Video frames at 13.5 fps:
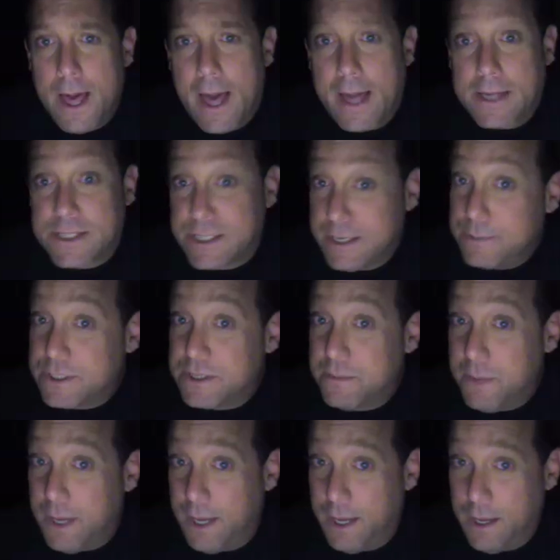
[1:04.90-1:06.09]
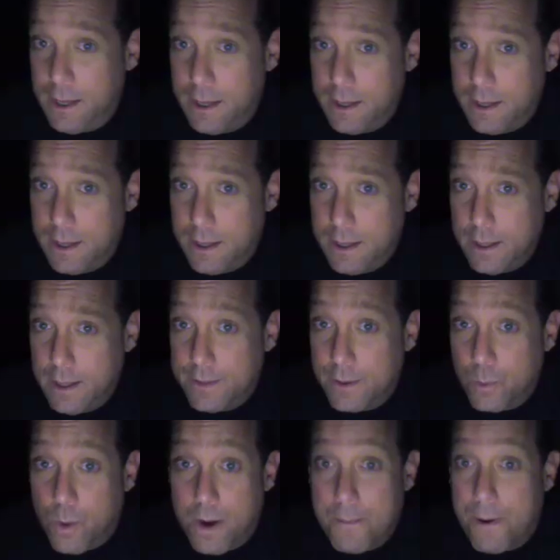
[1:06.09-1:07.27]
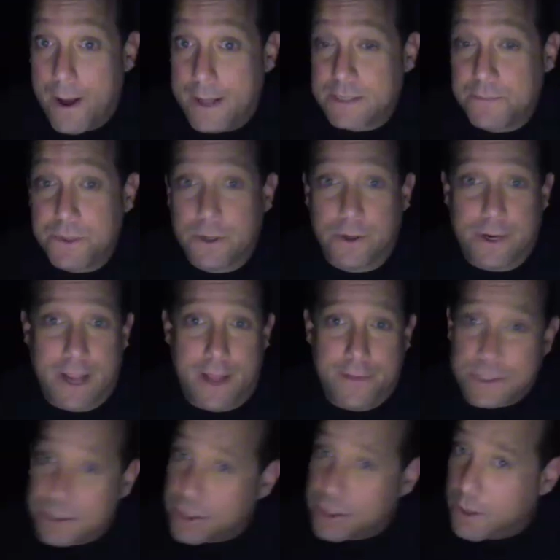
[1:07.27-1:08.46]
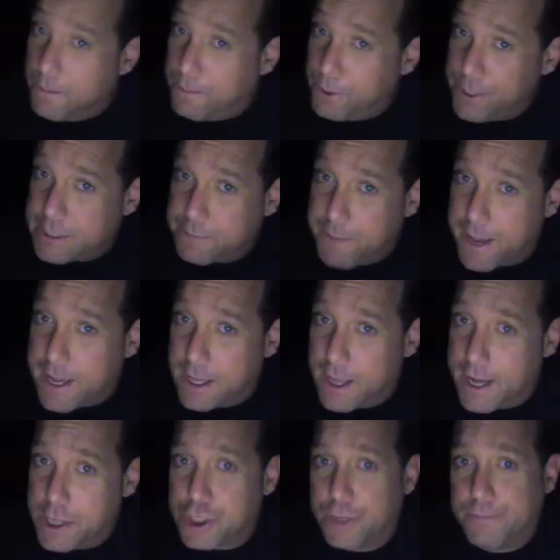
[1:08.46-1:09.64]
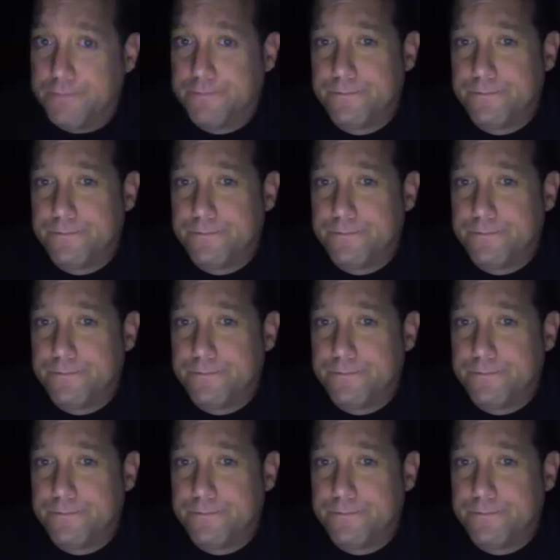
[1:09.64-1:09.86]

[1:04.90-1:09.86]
And it seems to me that one possibility, and this is complete speculation,